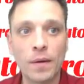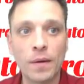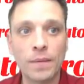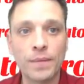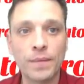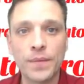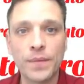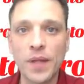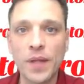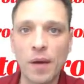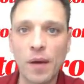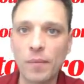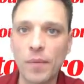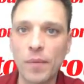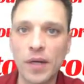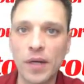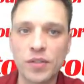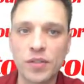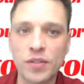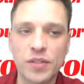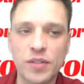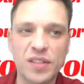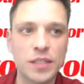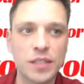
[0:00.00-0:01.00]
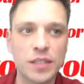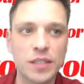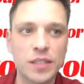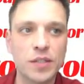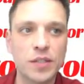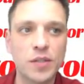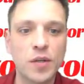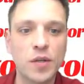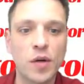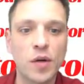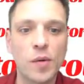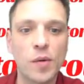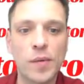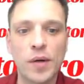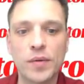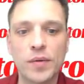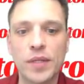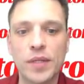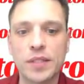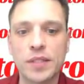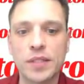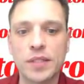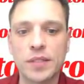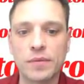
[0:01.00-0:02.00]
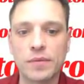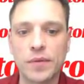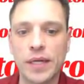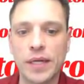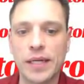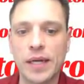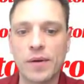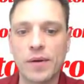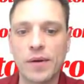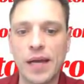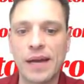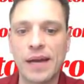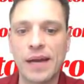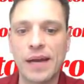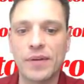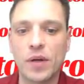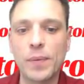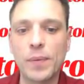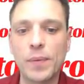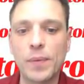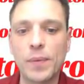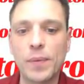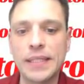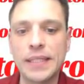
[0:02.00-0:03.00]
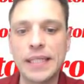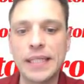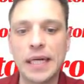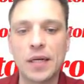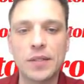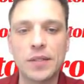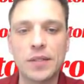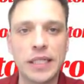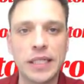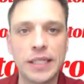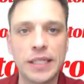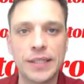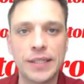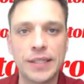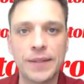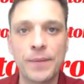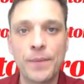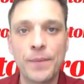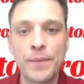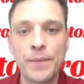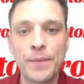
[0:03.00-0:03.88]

Not much you need to know about this. Right now I have it open down here.